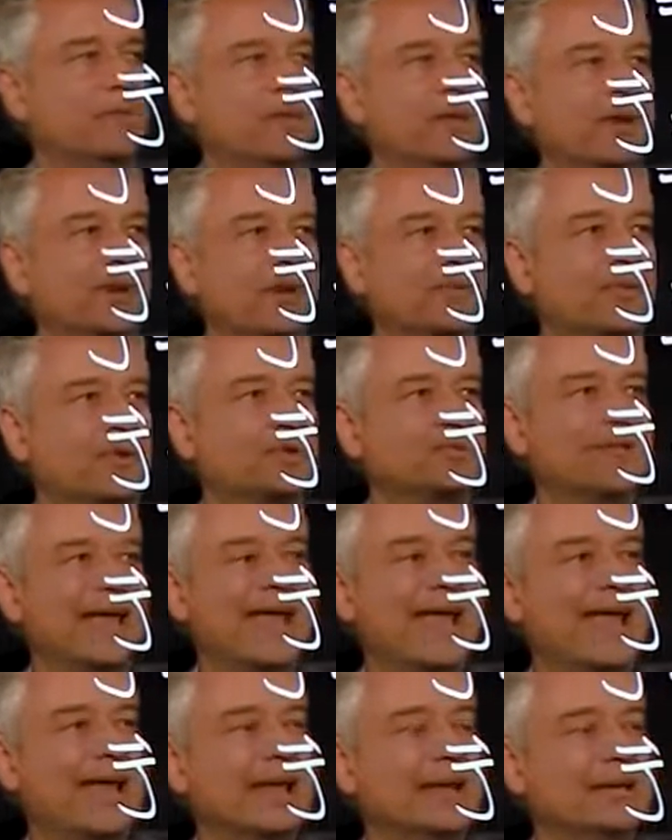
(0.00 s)
I'm here. There's
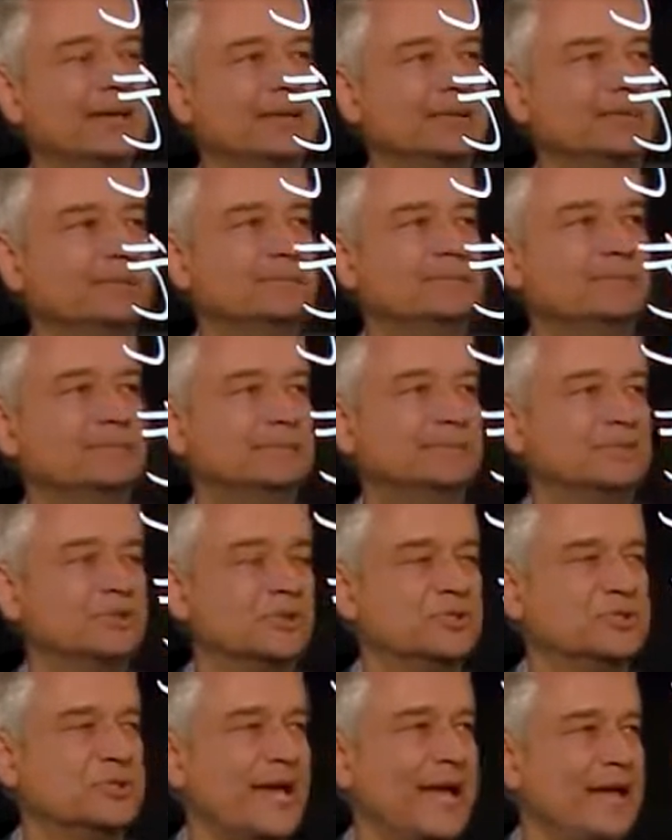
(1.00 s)
N.
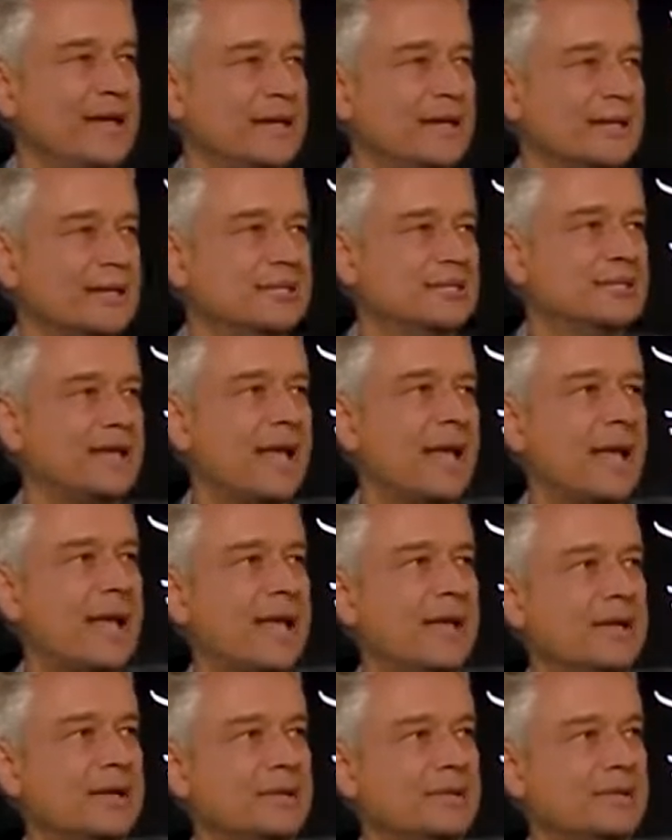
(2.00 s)
So J is
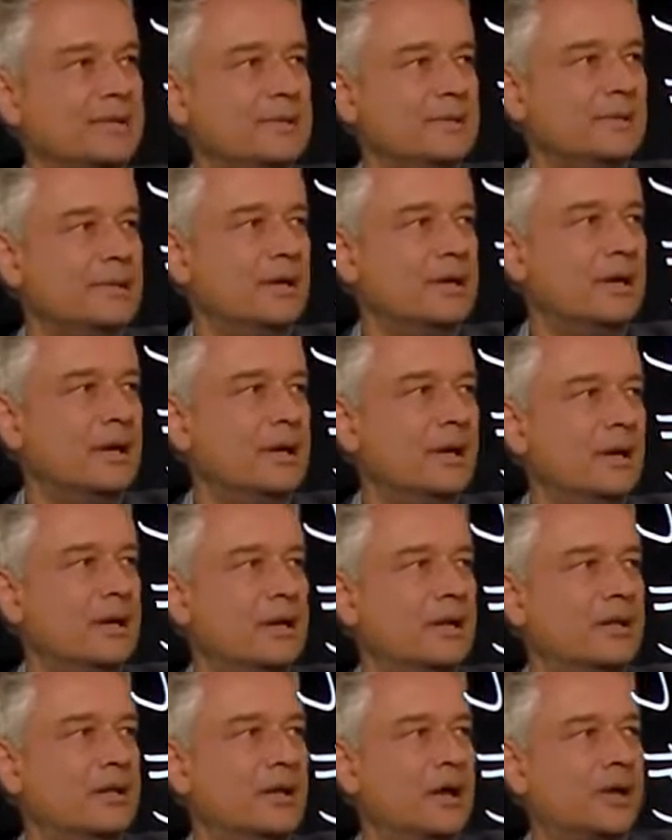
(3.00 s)
N,
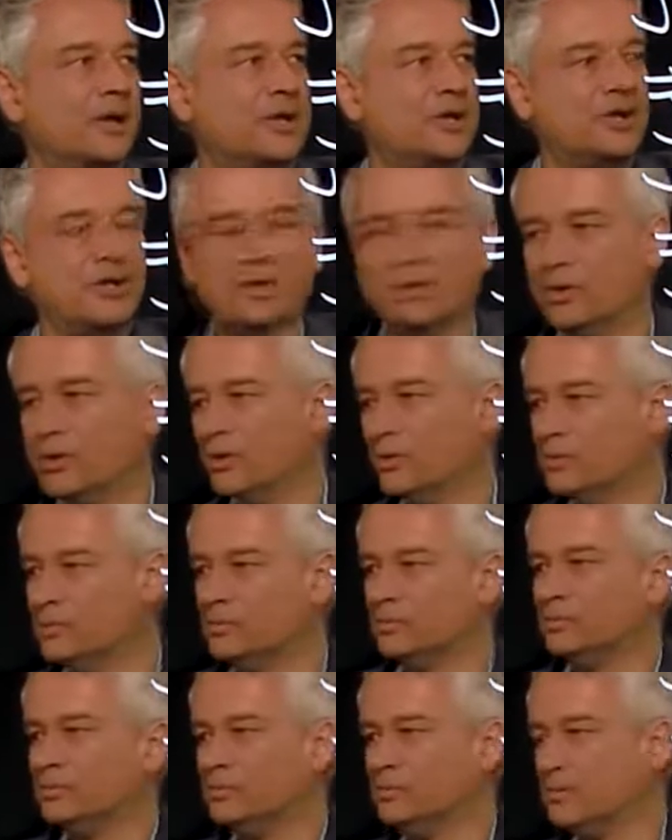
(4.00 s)
a
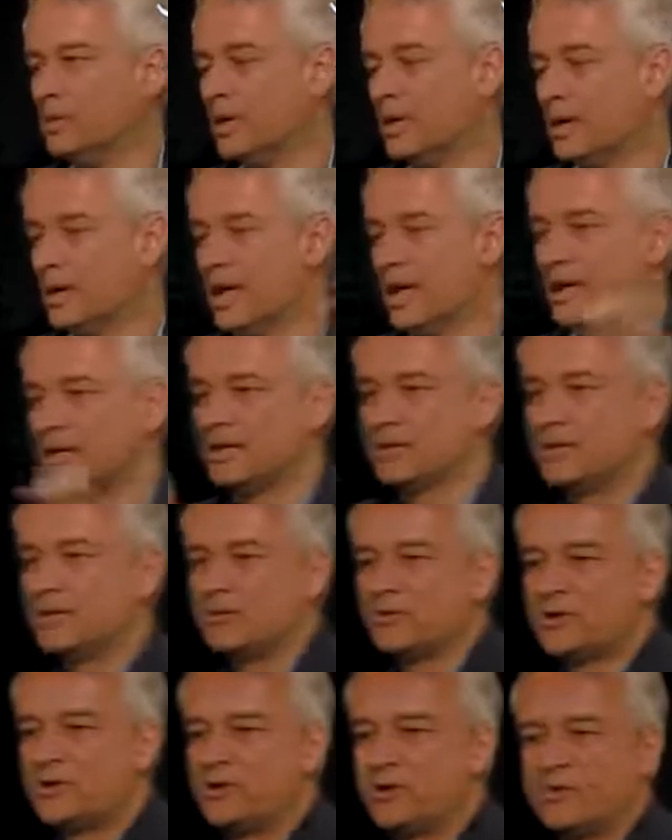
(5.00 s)
Q, and
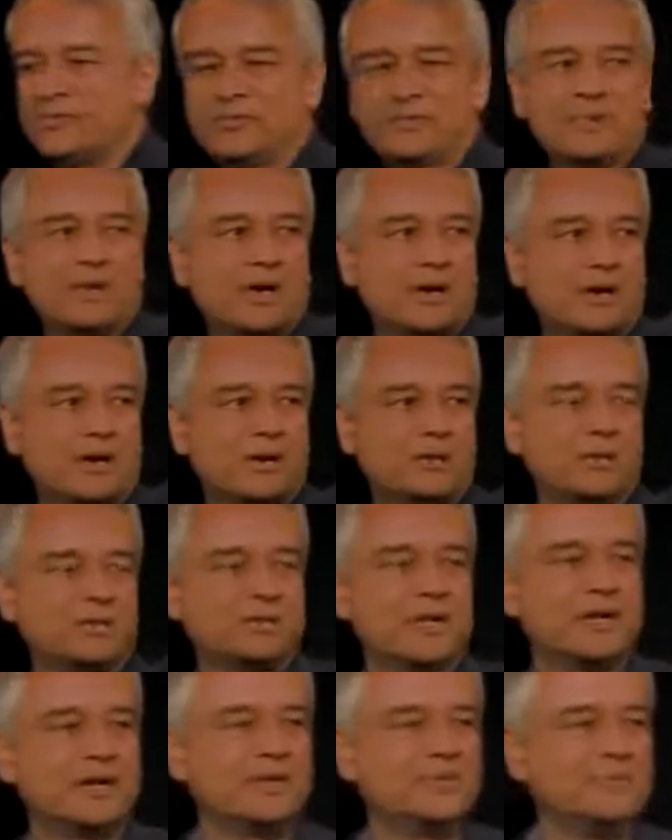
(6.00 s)
another Q from here.
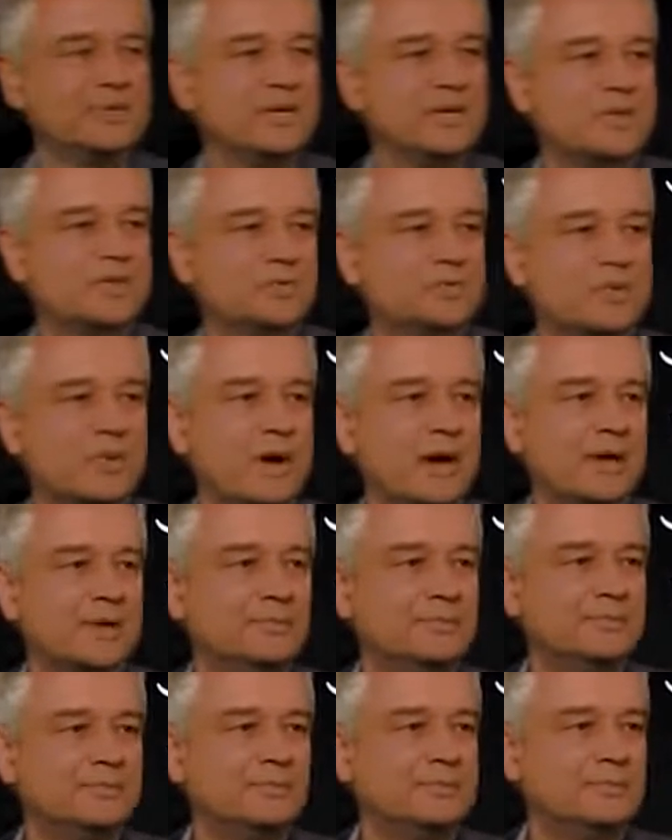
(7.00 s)
So that gives me Q
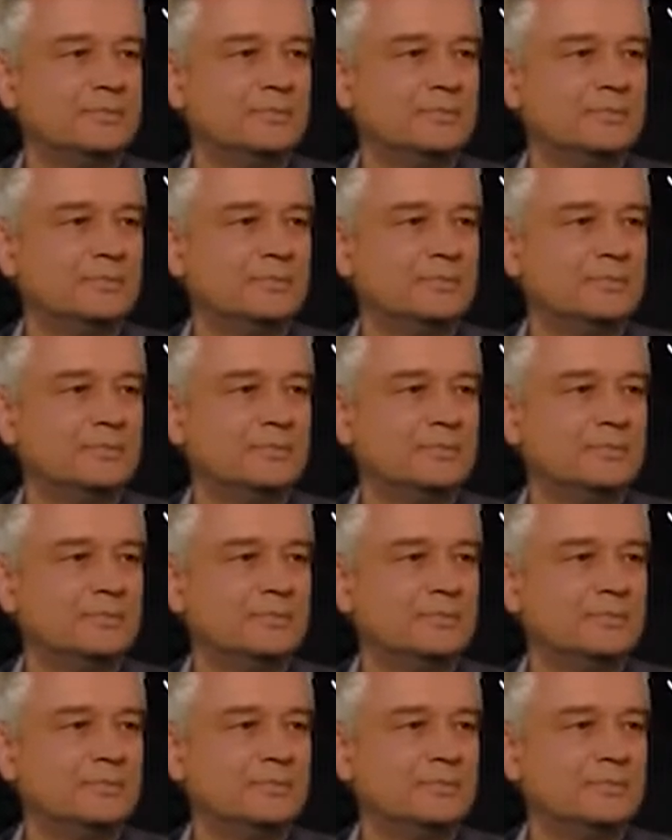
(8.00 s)
squared.